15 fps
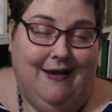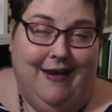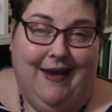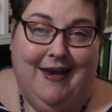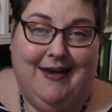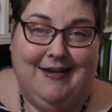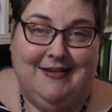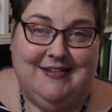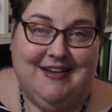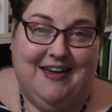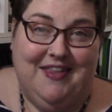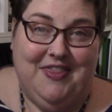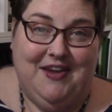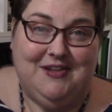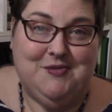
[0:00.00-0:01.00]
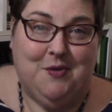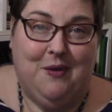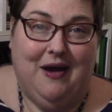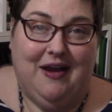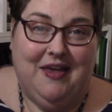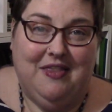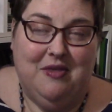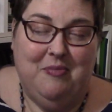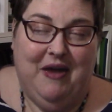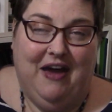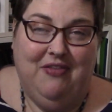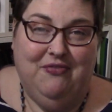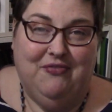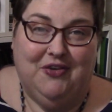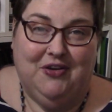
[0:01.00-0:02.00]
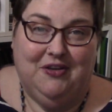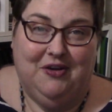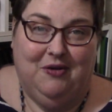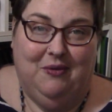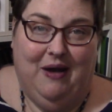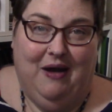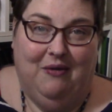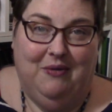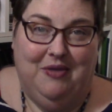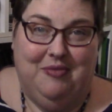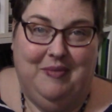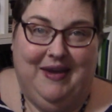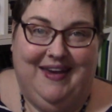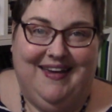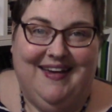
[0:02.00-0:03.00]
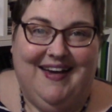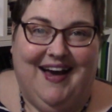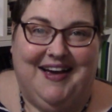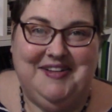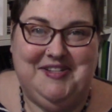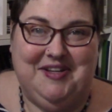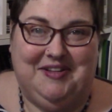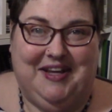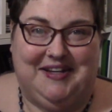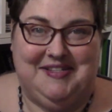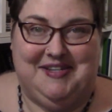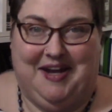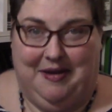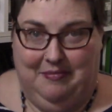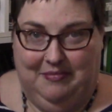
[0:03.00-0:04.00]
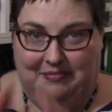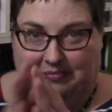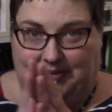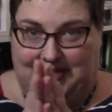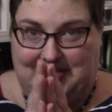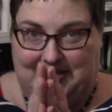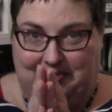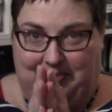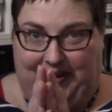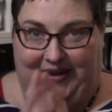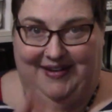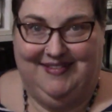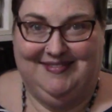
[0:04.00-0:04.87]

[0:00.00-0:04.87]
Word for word: and uh, thanks for walking the path for a little while with me. Until next time, blessed be.